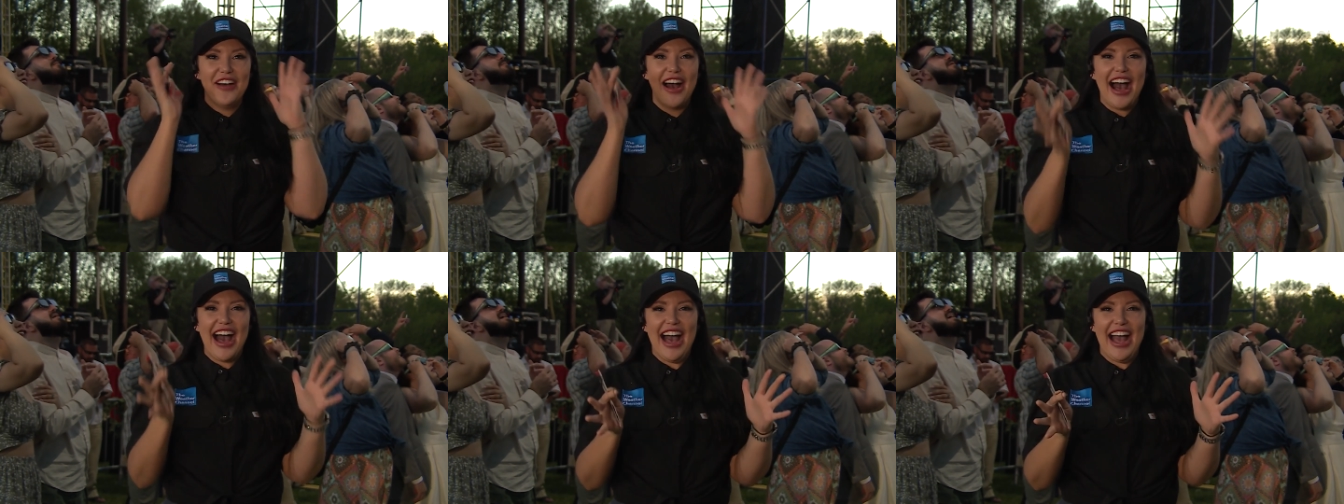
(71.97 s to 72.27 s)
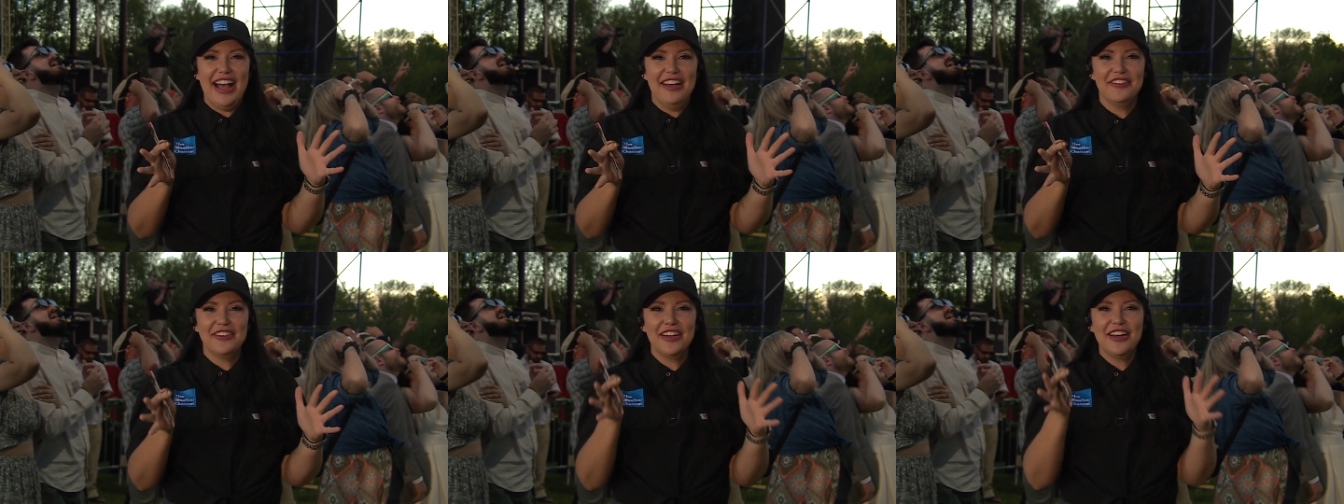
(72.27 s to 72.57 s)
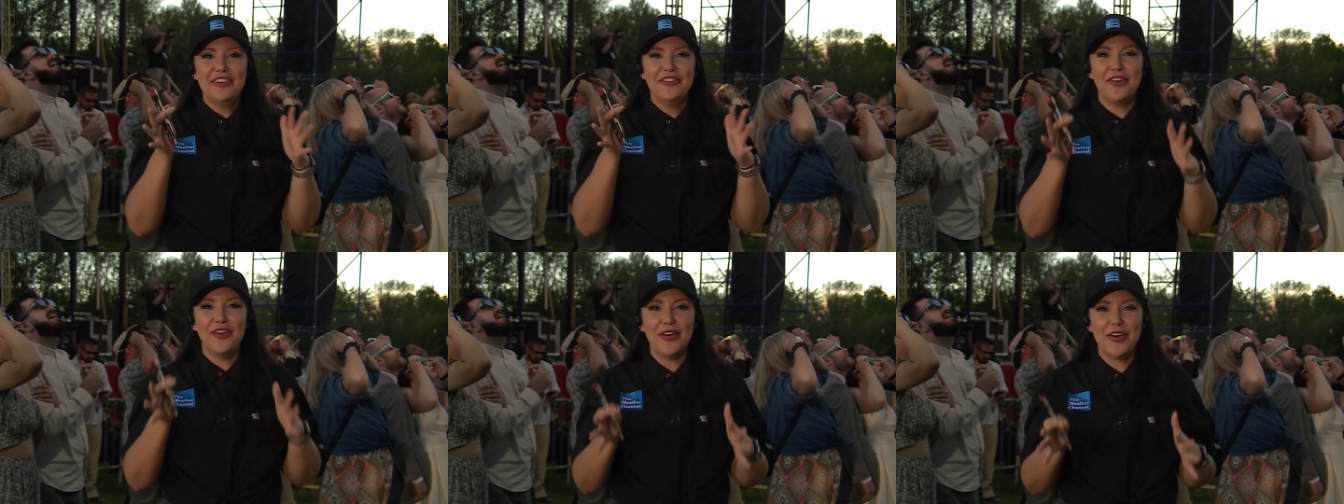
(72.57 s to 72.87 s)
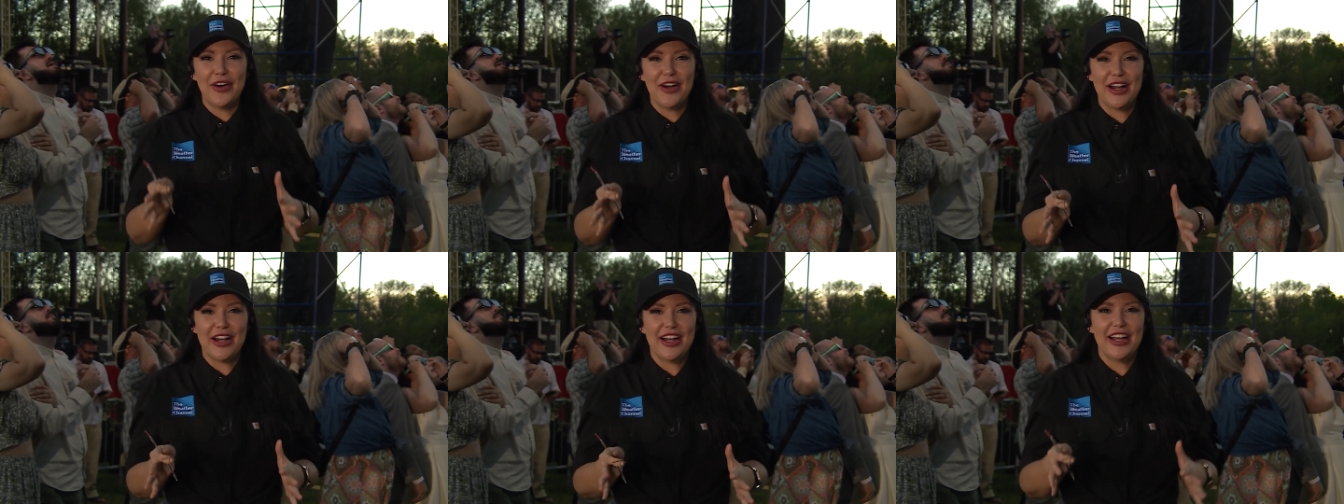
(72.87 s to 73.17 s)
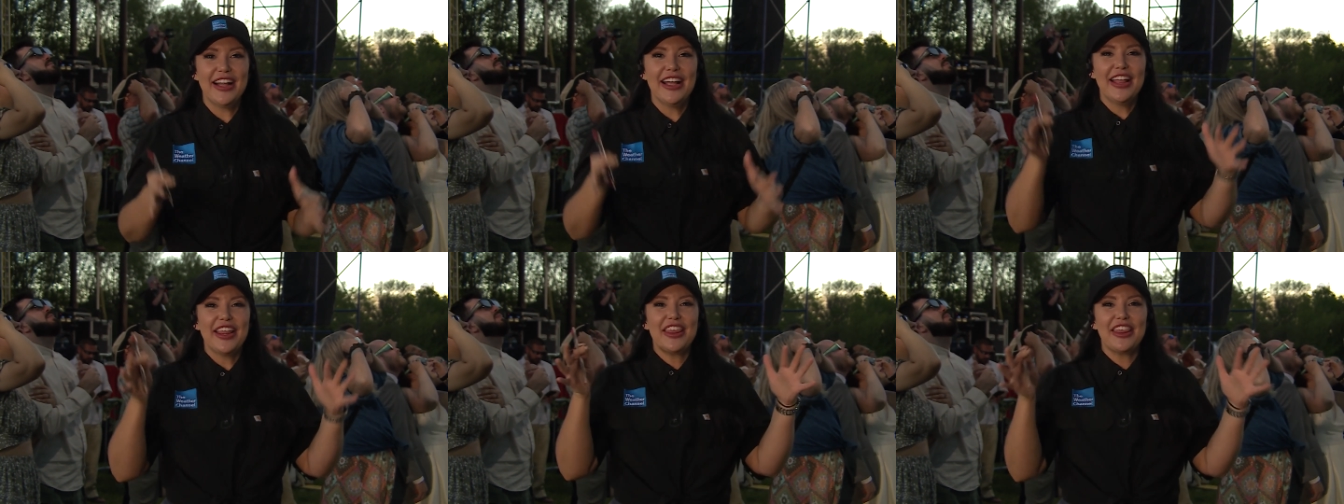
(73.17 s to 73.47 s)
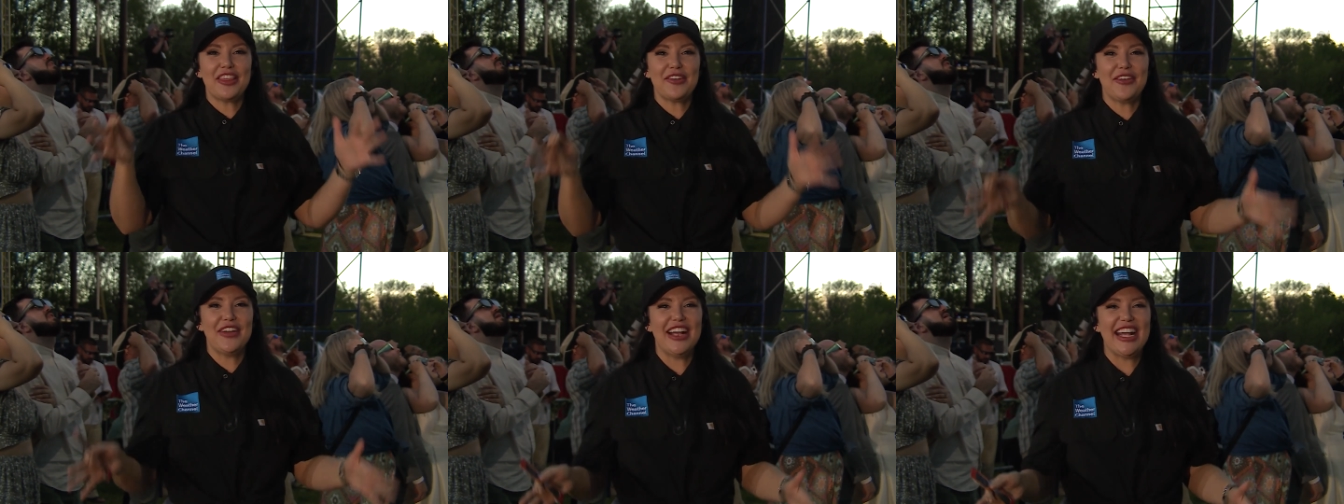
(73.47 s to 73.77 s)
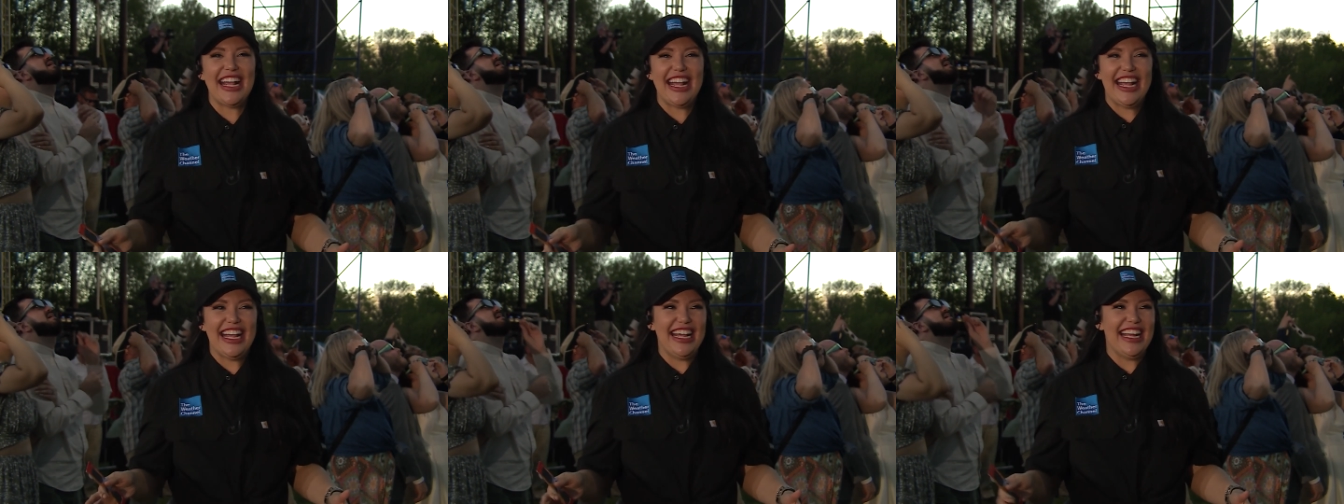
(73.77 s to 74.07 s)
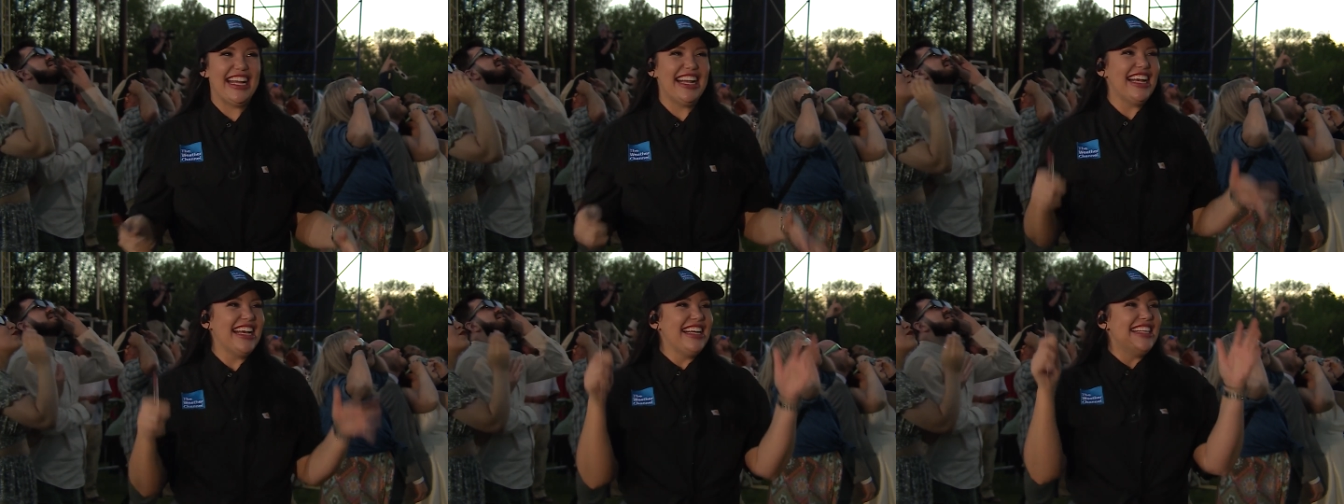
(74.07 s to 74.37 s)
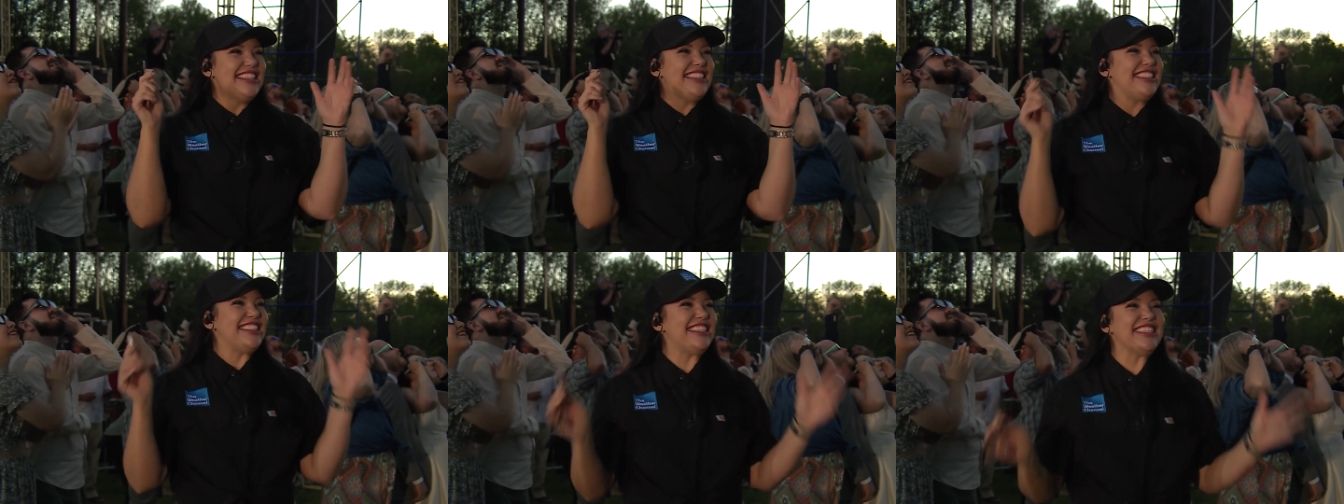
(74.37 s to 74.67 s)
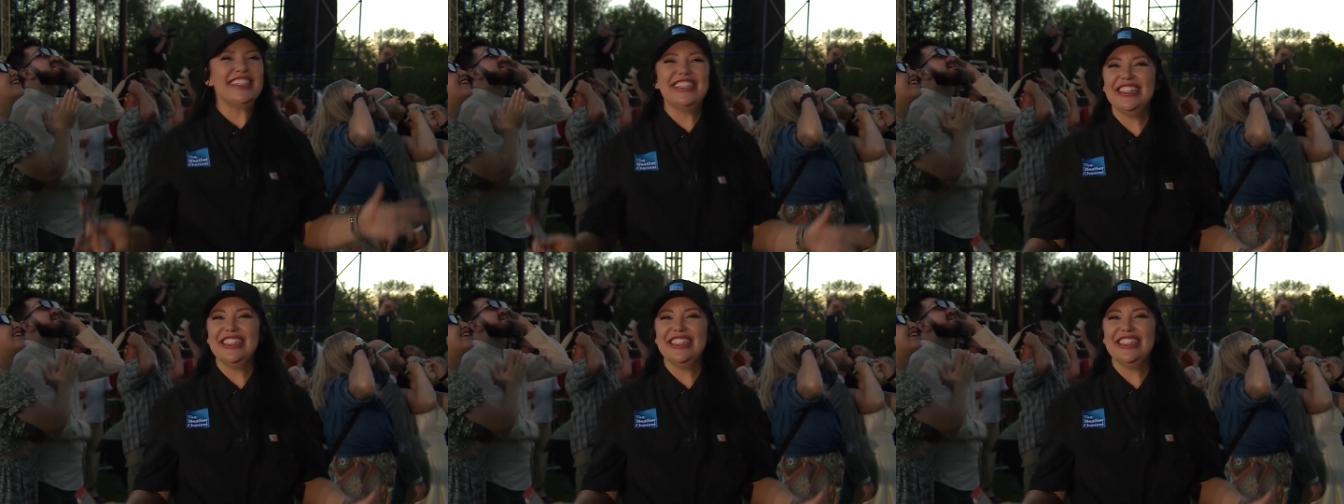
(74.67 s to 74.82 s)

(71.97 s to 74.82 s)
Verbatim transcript: Five, four, three, two,